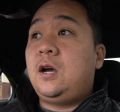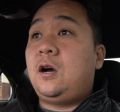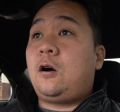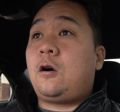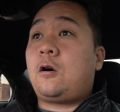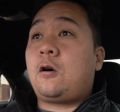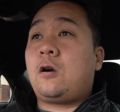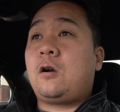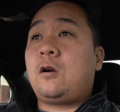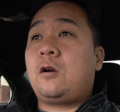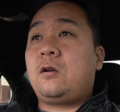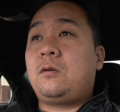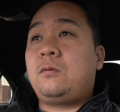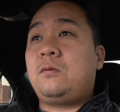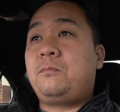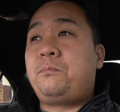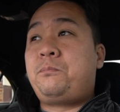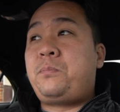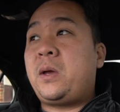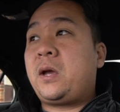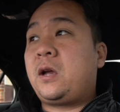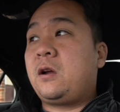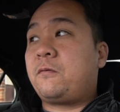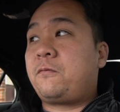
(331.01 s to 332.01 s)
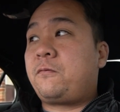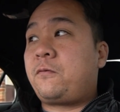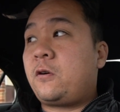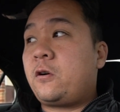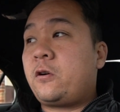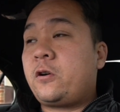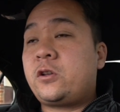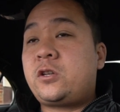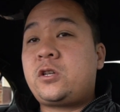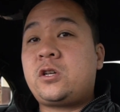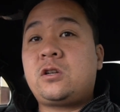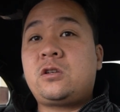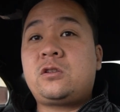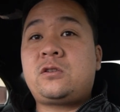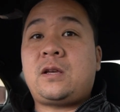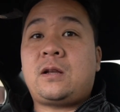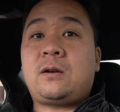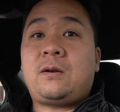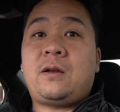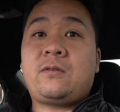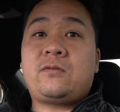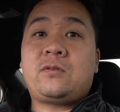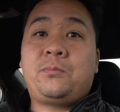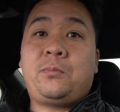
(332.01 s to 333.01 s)
or bigger furniture, I
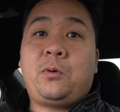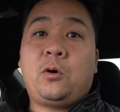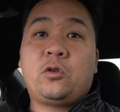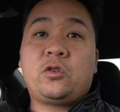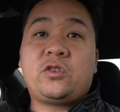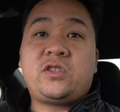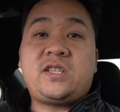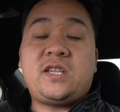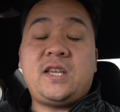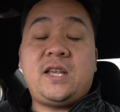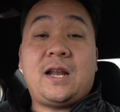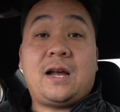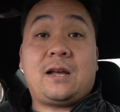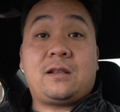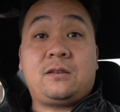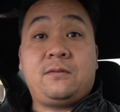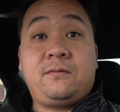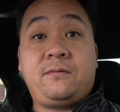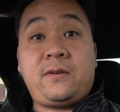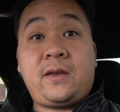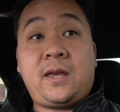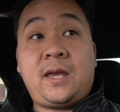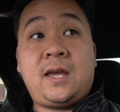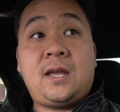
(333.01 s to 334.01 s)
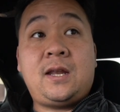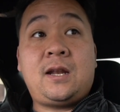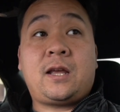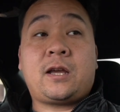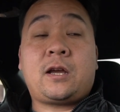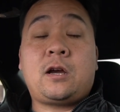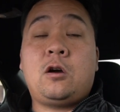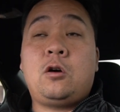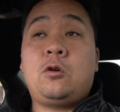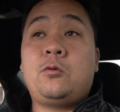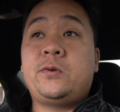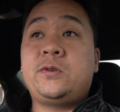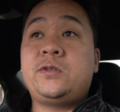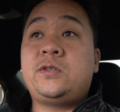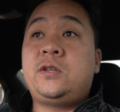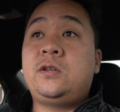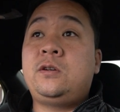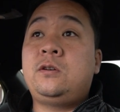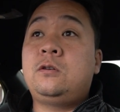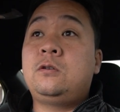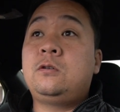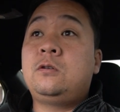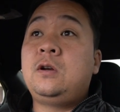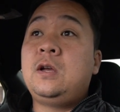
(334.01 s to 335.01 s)
don't have to pull a seat out the van like I always
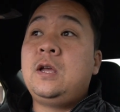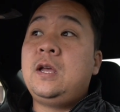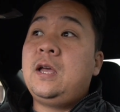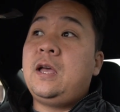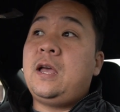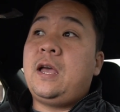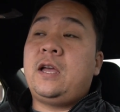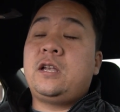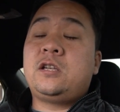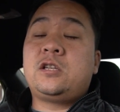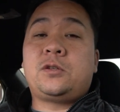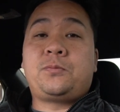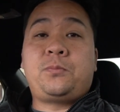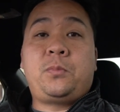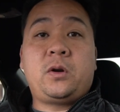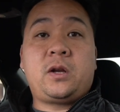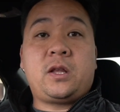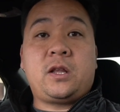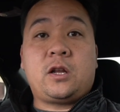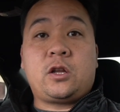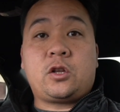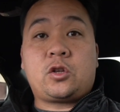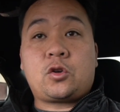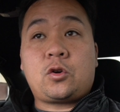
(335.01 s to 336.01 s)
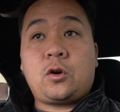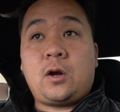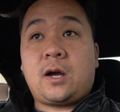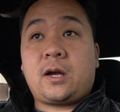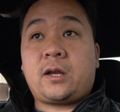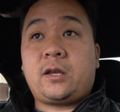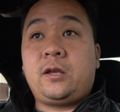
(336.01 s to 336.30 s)
do and just put it in a truck.